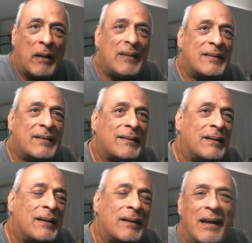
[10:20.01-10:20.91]
He's gonna
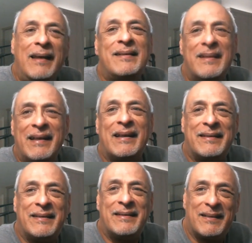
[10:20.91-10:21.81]
get
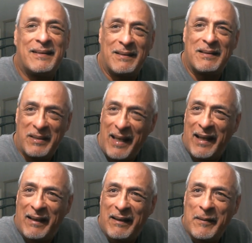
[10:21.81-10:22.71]
the gig.